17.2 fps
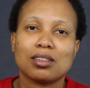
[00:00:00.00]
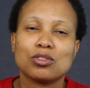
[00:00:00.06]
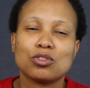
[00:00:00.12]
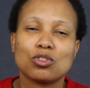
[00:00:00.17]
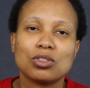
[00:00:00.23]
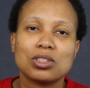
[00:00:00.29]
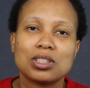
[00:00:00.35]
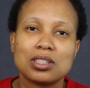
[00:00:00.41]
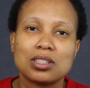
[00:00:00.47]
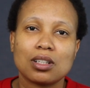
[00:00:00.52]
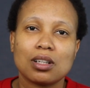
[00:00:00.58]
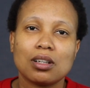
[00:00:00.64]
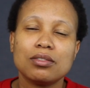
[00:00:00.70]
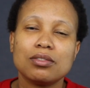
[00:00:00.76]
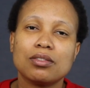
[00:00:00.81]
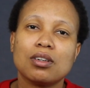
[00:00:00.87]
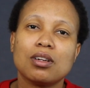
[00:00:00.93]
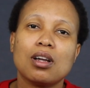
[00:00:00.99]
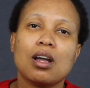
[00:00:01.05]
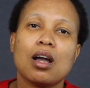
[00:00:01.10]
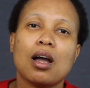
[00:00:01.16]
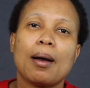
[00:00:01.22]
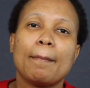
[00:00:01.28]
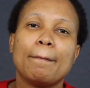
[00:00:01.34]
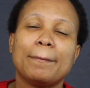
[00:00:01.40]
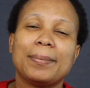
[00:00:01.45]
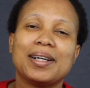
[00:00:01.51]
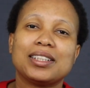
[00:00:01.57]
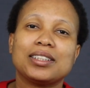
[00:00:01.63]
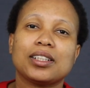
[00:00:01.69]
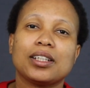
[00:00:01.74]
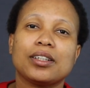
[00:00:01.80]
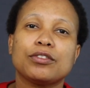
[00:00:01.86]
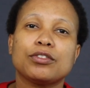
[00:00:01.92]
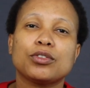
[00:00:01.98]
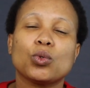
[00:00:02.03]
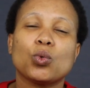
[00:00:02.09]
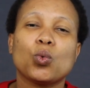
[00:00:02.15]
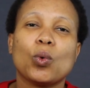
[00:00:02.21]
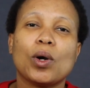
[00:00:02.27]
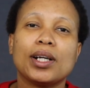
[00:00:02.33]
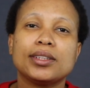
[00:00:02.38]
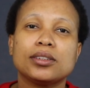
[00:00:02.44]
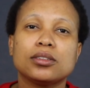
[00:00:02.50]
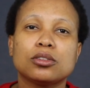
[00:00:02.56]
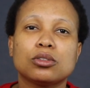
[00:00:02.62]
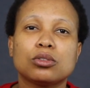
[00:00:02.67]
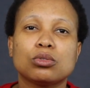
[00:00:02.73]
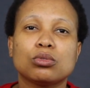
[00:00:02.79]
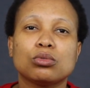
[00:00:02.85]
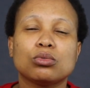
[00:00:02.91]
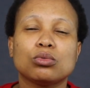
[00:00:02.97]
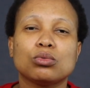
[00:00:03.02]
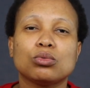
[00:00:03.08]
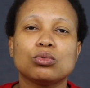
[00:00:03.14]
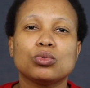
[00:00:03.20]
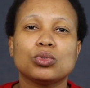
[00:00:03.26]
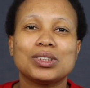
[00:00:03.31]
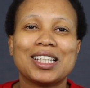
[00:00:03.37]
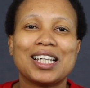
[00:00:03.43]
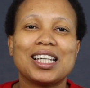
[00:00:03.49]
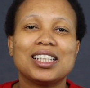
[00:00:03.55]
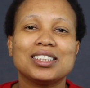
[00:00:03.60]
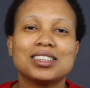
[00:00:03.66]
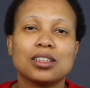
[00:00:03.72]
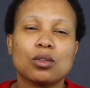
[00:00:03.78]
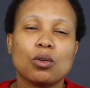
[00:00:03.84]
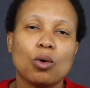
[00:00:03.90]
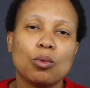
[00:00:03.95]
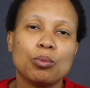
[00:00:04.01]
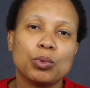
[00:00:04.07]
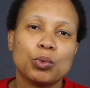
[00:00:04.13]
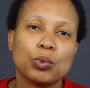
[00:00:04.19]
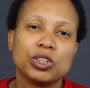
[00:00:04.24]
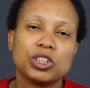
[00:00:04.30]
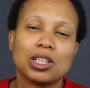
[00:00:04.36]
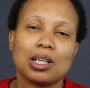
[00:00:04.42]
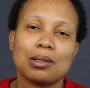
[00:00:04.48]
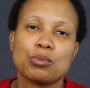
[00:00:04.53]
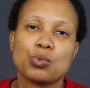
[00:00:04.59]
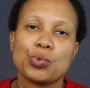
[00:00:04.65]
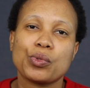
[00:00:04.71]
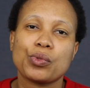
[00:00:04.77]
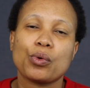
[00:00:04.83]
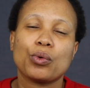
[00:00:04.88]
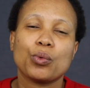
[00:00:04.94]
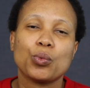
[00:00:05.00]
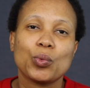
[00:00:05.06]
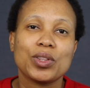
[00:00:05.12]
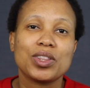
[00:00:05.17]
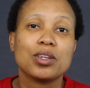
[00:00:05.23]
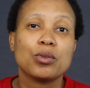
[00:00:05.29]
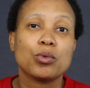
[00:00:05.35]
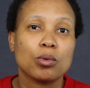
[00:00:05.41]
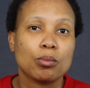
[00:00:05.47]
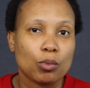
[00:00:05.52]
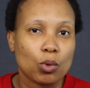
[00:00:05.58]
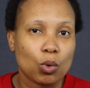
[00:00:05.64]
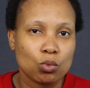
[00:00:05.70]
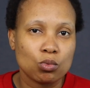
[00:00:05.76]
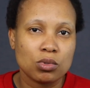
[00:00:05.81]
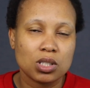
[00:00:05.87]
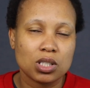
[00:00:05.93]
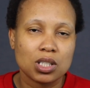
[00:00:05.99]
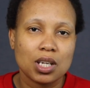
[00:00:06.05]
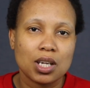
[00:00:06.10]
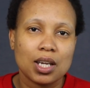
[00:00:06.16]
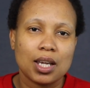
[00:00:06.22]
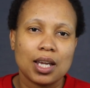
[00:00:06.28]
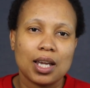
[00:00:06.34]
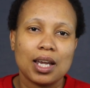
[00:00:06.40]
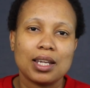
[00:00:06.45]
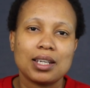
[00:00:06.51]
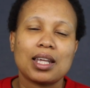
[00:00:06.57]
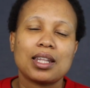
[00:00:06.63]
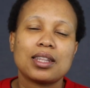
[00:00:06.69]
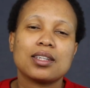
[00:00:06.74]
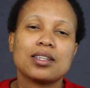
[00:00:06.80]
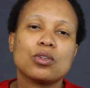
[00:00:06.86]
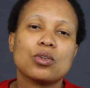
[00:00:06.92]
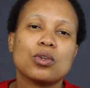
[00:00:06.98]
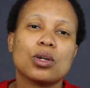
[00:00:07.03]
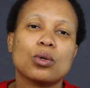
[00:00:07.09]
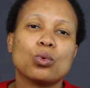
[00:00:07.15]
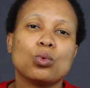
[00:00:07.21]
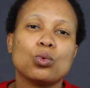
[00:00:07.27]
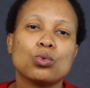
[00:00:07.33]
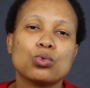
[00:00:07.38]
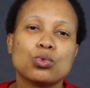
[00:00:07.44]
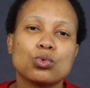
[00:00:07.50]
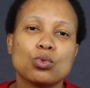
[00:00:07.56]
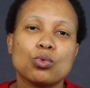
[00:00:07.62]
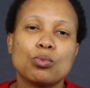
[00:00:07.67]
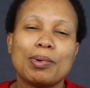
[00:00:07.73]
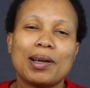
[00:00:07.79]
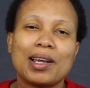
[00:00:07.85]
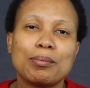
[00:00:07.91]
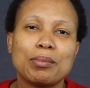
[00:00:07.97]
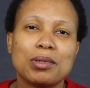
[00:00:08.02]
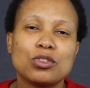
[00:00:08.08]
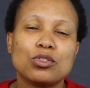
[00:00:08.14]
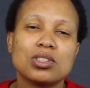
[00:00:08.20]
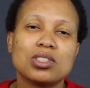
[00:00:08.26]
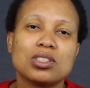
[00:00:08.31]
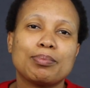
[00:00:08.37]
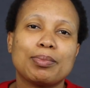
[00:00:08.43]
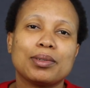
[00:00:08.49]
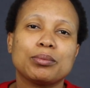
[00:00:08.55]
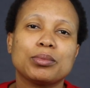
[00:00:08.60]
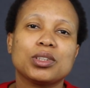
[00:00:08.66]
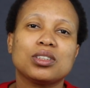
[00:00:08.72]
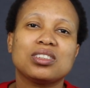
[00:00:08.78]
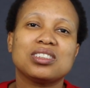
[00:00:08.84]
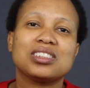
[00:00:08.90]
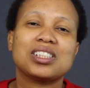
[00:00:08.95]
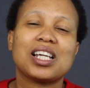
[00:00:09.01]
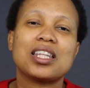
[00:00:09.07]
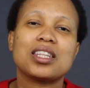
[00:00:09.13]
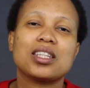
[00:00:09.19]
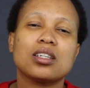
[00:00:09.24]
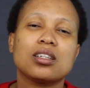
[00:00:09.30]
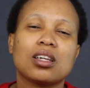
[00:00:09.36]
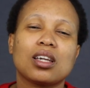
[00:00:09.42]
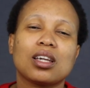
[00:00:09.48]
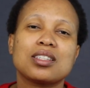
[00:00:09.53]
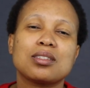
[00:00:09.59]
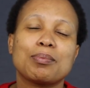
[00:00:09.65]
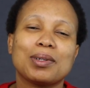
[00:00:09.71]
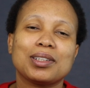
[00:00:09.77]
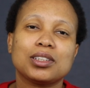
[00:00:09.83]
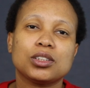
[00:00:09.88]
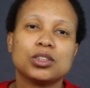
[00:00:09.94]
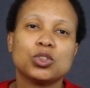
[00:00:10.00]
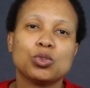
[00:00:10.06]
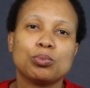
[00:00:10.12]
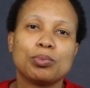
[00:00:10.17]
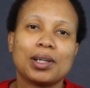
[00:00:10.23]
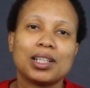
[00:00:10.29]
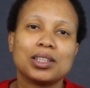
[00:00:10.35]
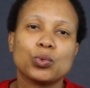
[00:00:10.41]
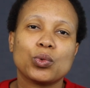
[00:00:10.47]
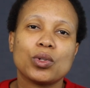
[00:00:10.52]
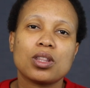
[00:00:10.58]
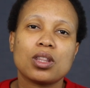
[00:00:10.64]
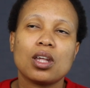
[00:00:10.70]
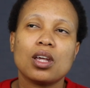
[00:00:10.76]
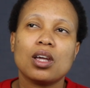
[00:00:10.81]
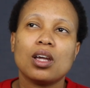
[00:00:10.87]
drone itself, but if you want to, there is a combo which comes with the remote. And I think you can also buy batteries, but because I think it's better to buy it with